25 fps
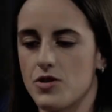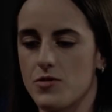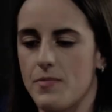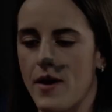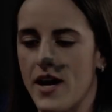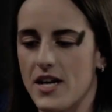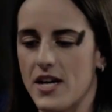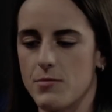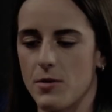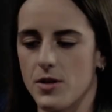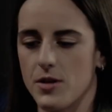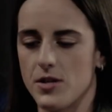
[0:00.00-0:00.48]

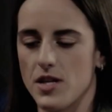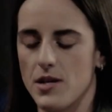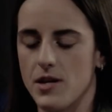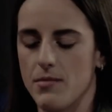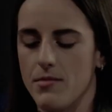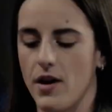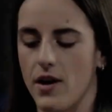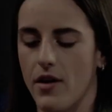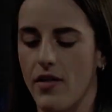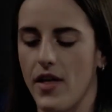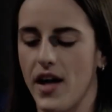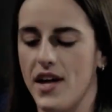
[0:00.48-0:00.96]
she's trying
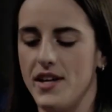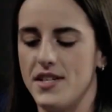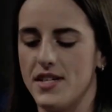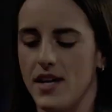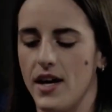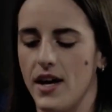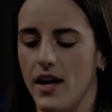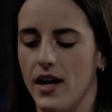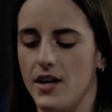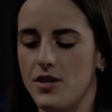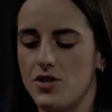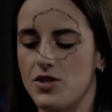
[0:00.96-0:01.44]
to install
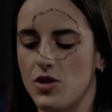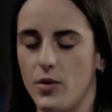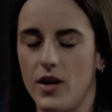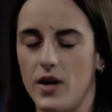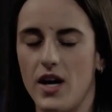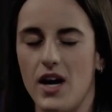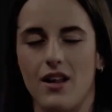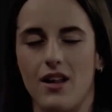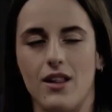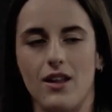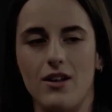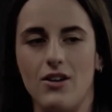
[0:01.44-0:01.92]
in
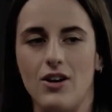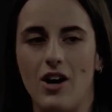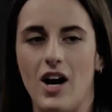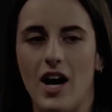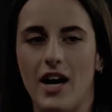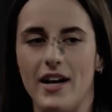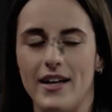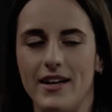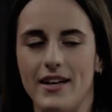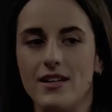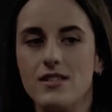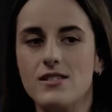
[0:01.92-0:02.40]
Indiana?
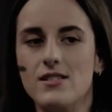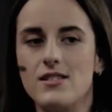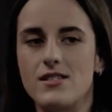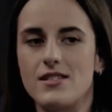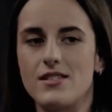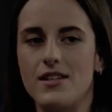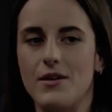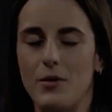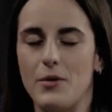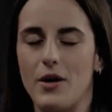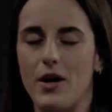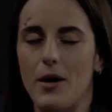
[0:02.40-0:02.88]

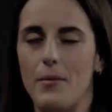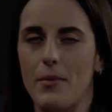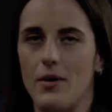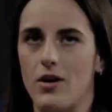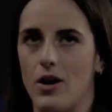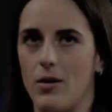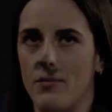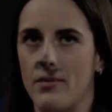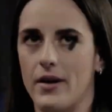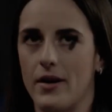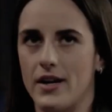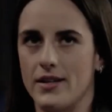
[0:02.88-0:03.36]
It
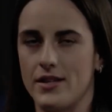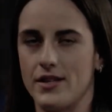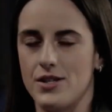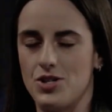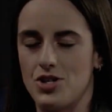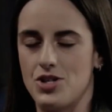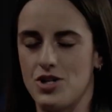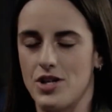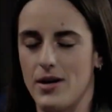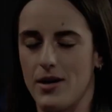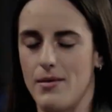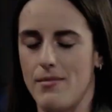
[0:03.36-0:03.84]
worked well
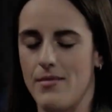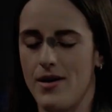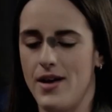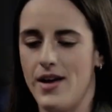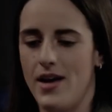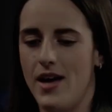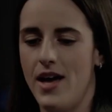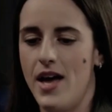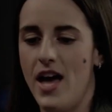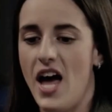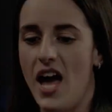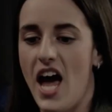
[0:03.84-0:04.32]
in Connecticut,